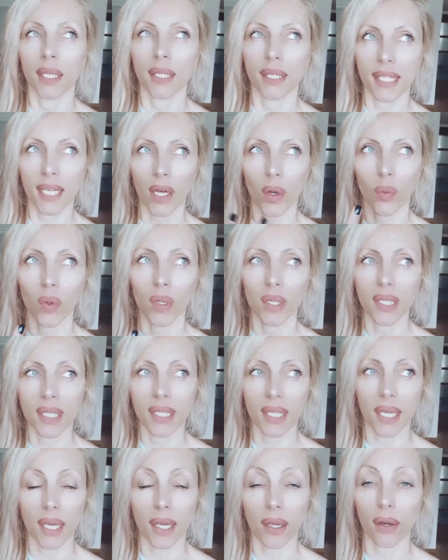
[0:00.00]
Some will
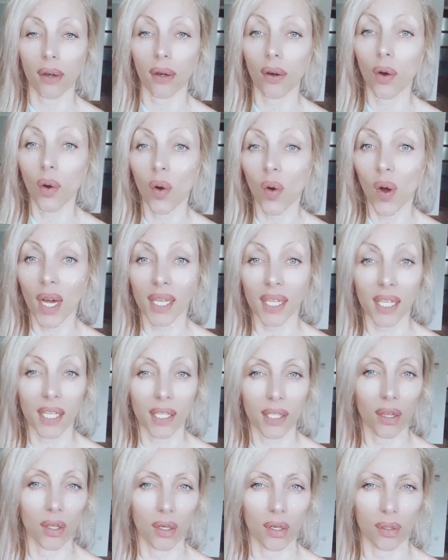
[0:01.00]
say, oh, I
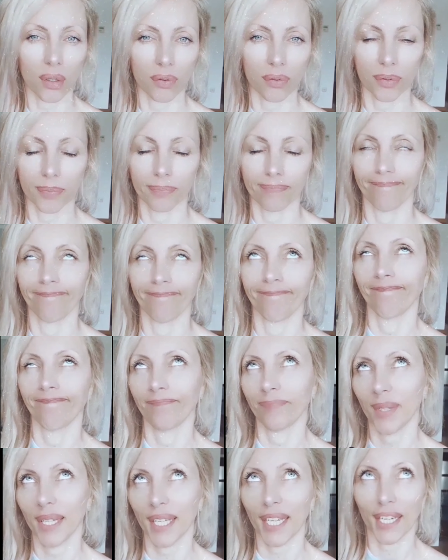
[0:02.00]
need love.
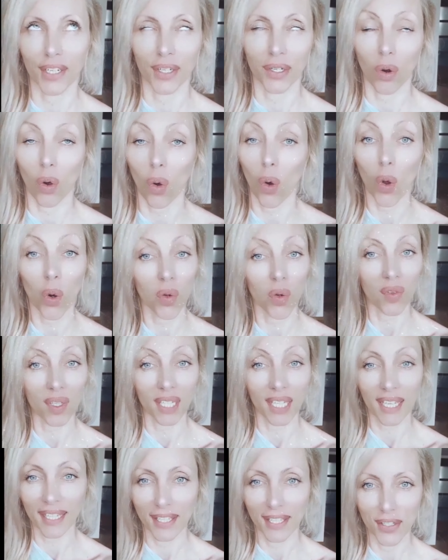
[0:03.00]
Dear, all we
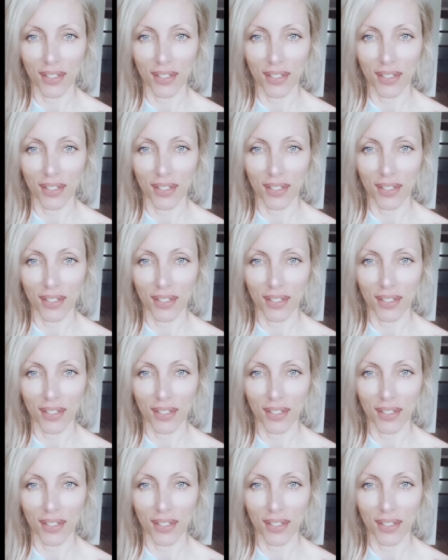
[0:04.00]
need